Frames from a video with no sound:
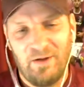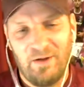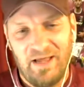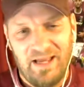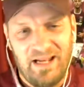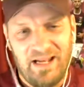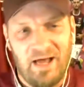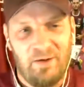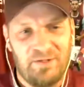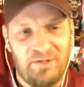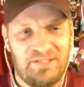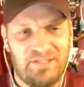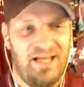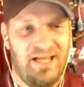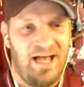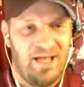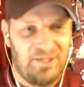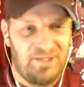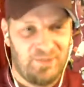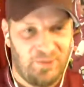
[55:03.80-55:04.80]
And I was the
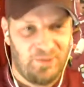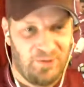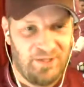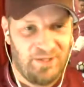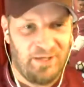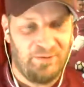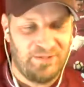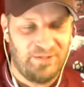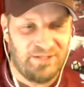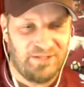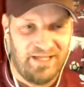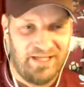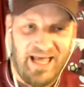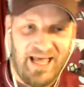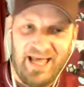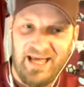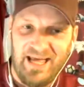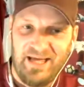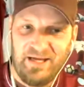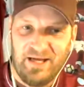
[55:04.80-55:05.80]
asshole that was like,
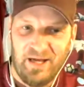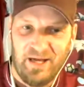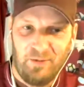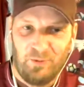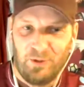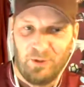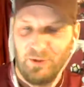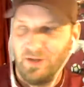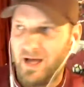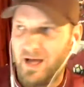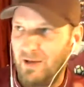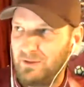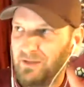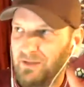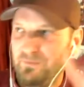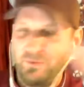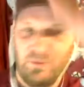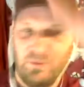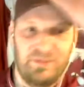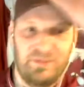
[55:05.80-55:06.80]
hey, well, I'll give
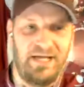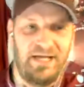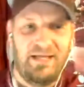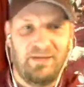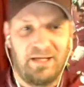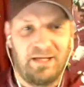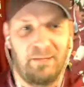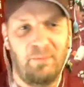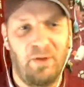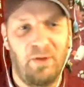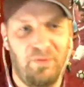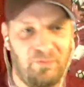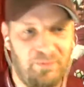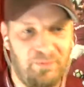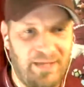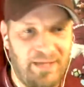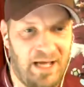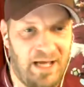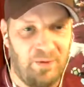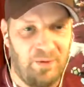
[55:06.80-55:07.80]
you a date like a month from
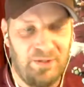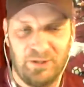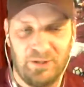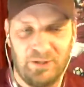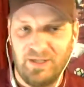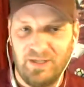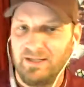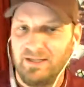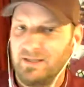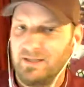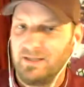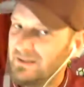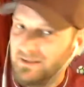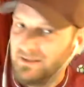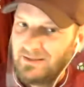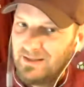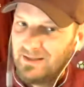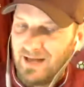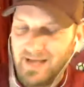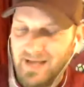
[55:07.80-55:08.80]
now, and you're like,
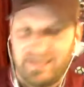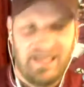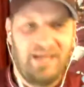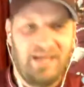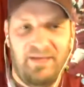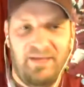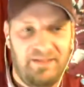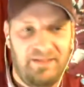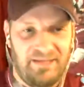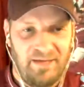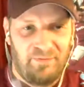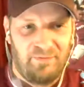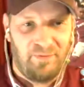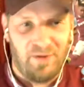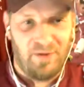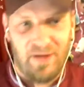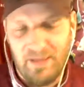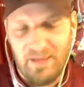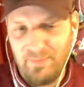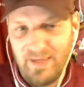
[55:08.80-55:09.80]
I can't think that
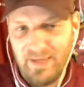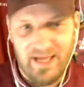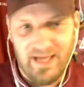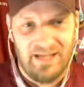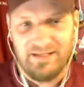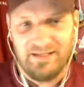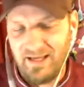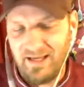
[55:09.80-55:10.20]
far ahead, man.